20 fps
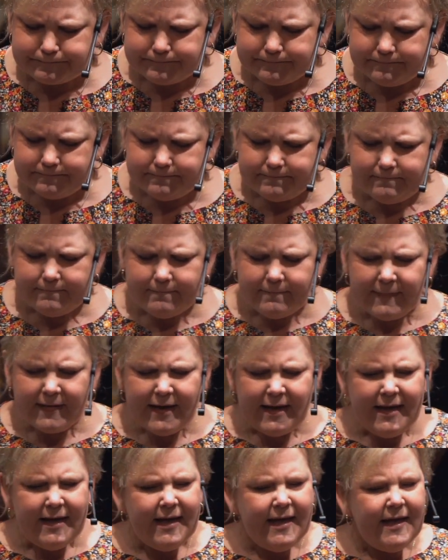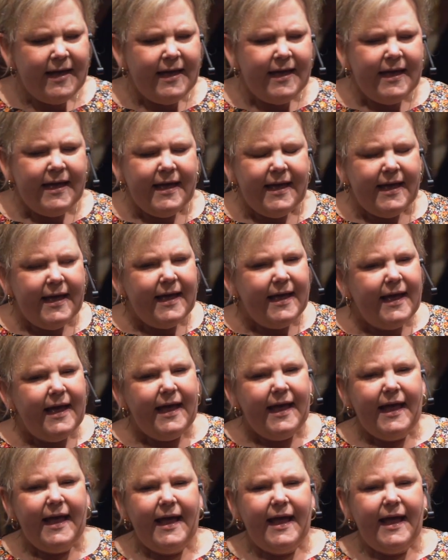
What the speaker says: Nothing is said.